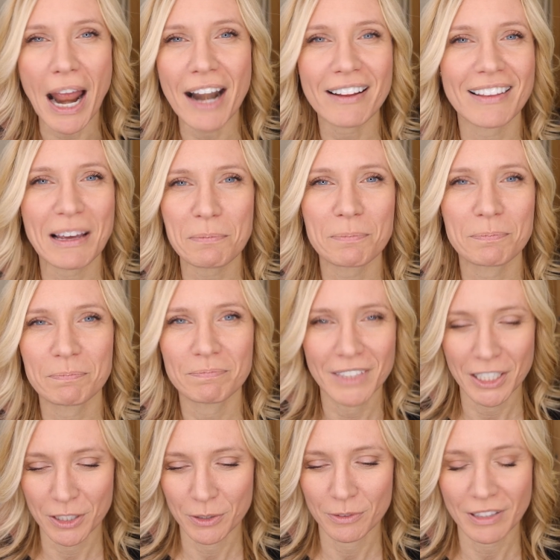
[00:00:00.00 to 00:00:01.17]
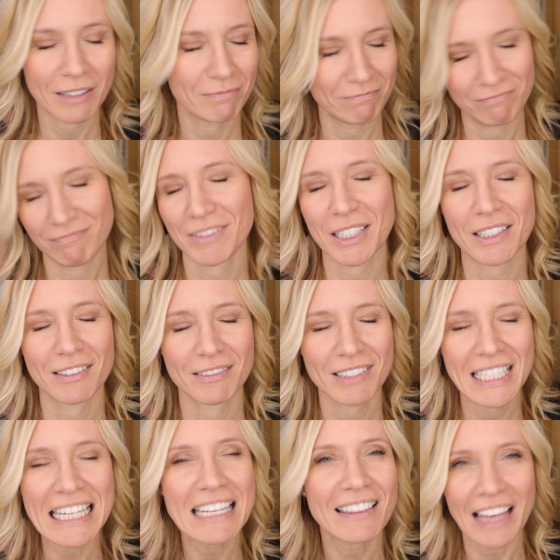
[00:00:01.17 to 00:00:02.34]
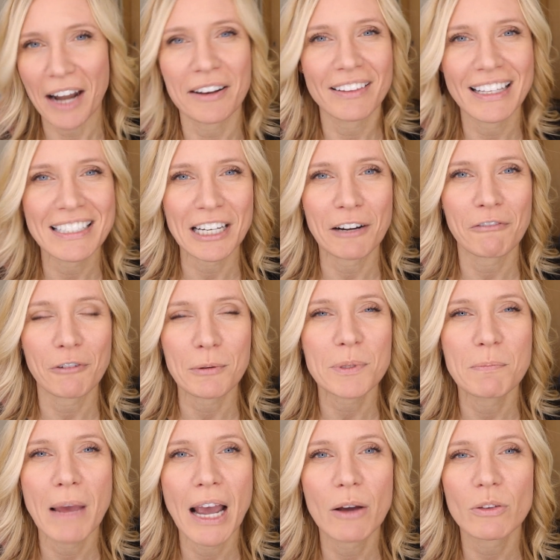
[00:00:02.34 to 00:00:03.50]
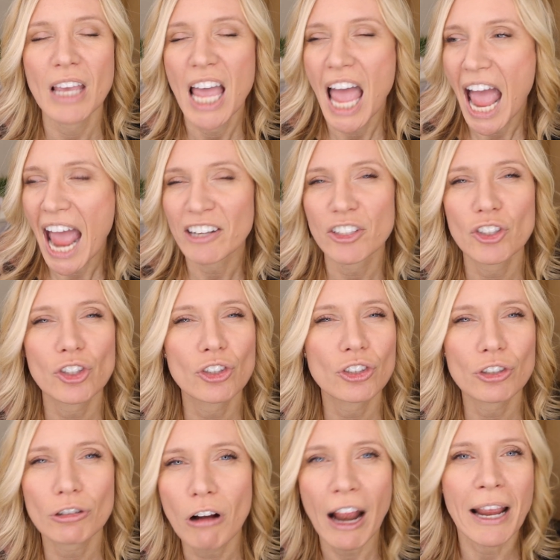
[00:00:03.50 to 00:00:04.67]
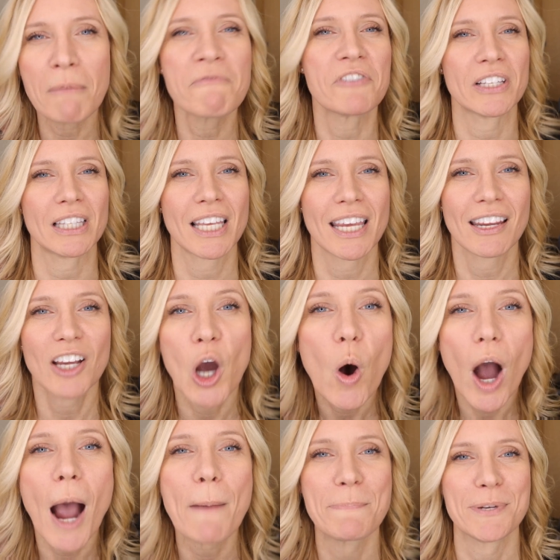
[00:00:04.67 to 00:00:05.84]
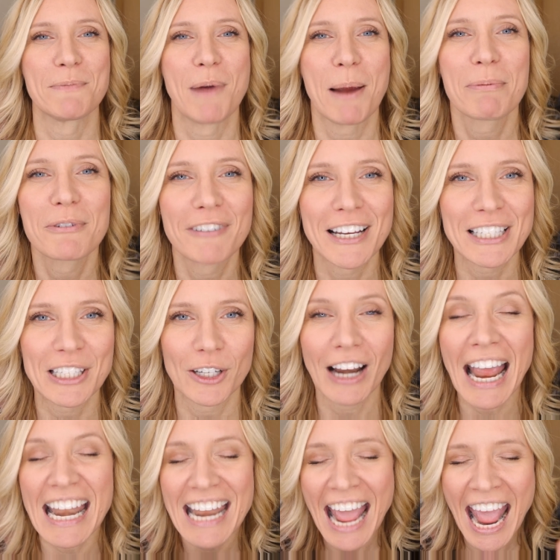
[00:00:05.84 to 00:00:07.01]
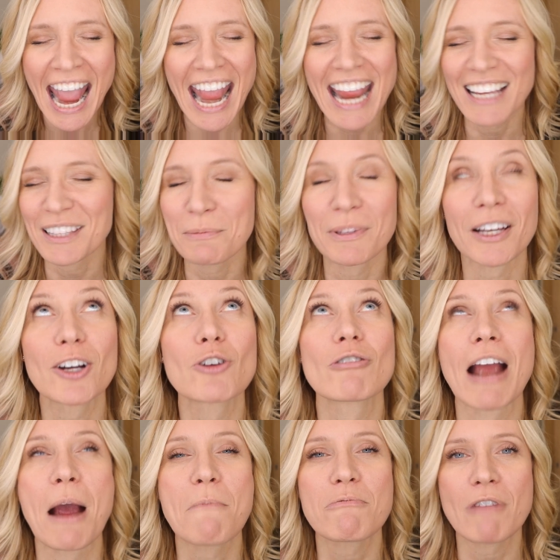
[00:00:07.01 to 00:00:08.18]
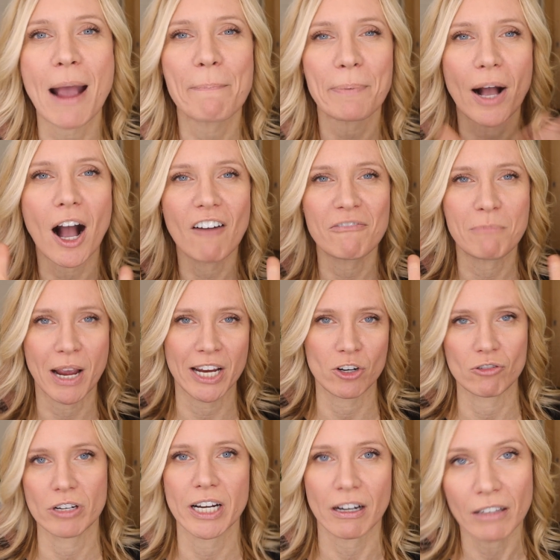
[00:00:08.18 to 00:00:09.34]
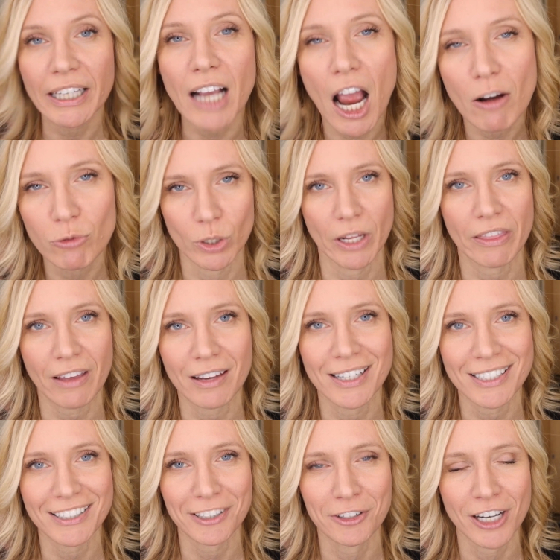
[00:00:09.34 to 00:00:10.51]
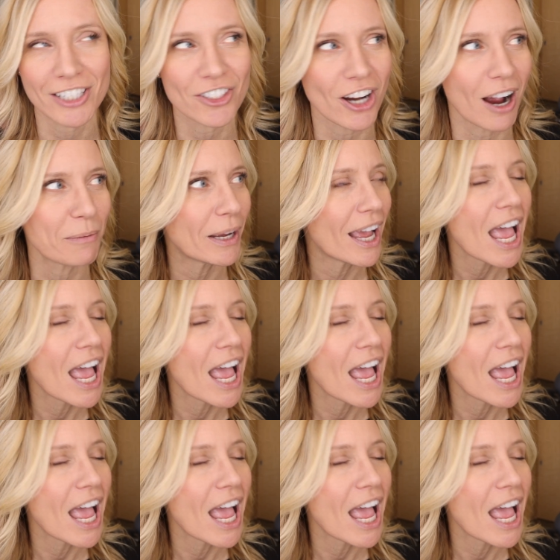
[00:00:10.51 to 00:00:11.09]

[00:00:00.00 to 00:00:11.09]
out of that, the teeth out of that dentiform's mouth, and triumphantly go up to my professor and hand them the crown prep of my career. Like, I really thought I did a great job.